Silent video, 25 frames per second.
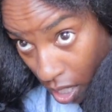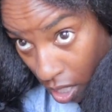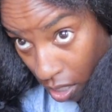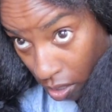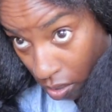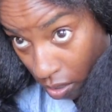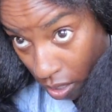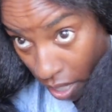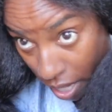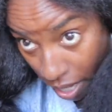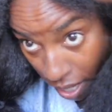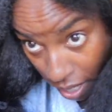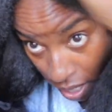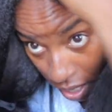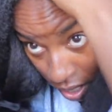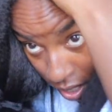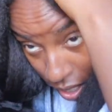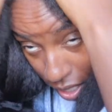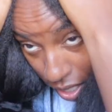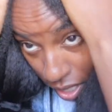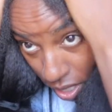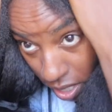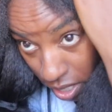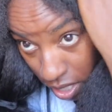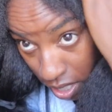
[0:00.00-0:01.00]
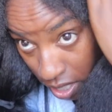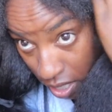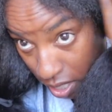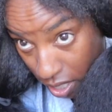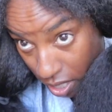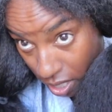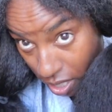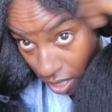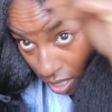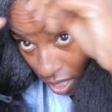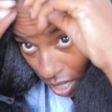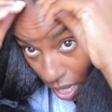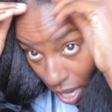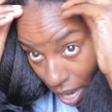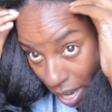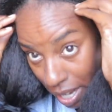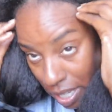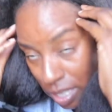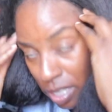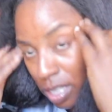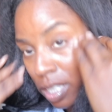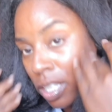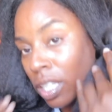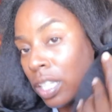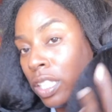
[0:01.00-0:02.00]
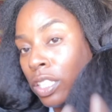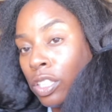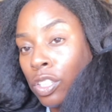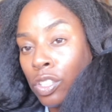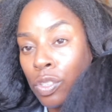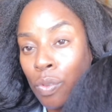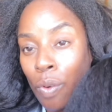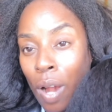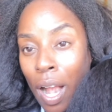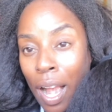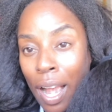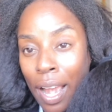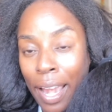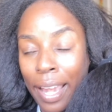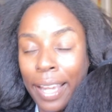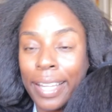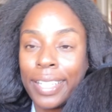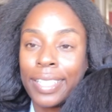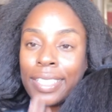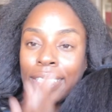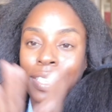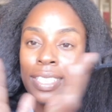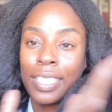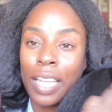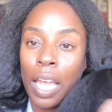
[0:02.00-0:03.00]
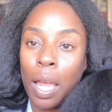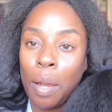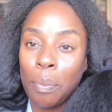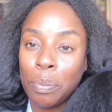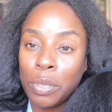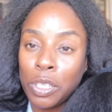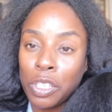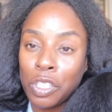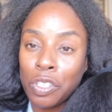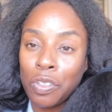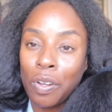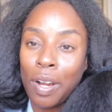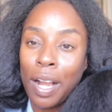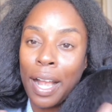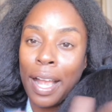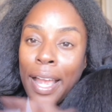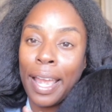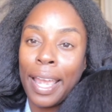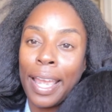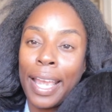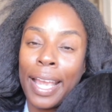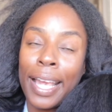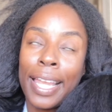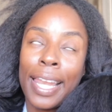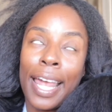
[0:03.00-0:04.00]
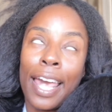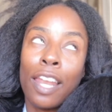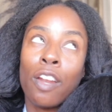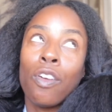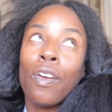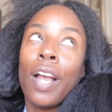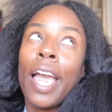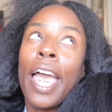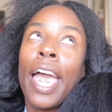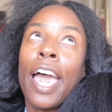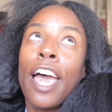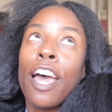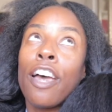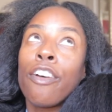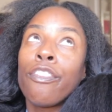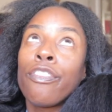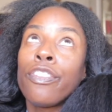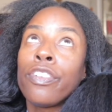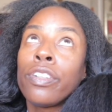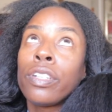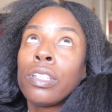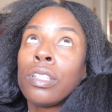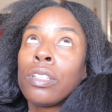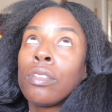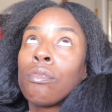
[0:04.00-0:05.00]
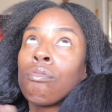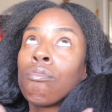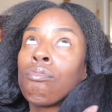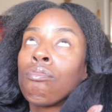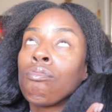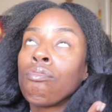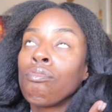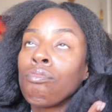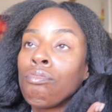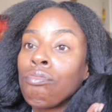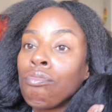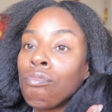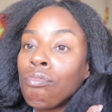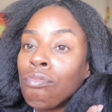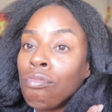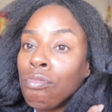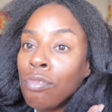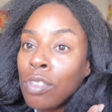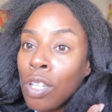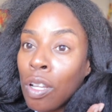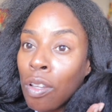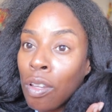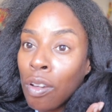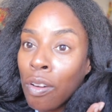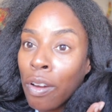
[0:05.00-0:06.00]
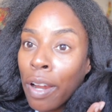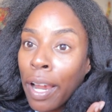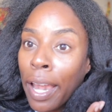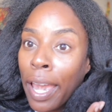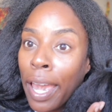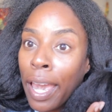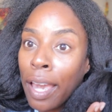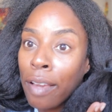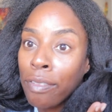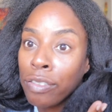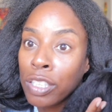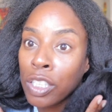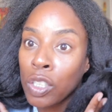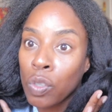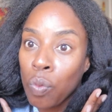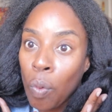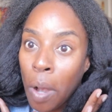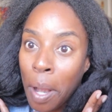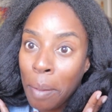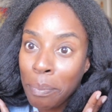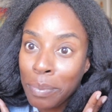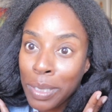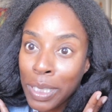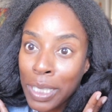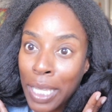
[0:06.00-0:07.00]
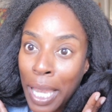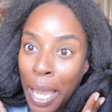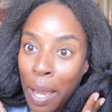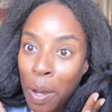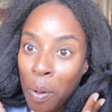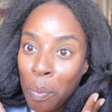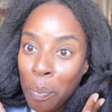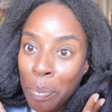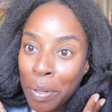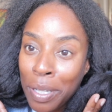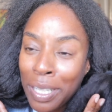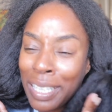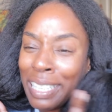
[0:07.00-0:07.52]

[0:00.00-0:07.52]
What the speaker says: so that it can get nice and dry and the scalp is dry and I don't no longer have swamp scalp.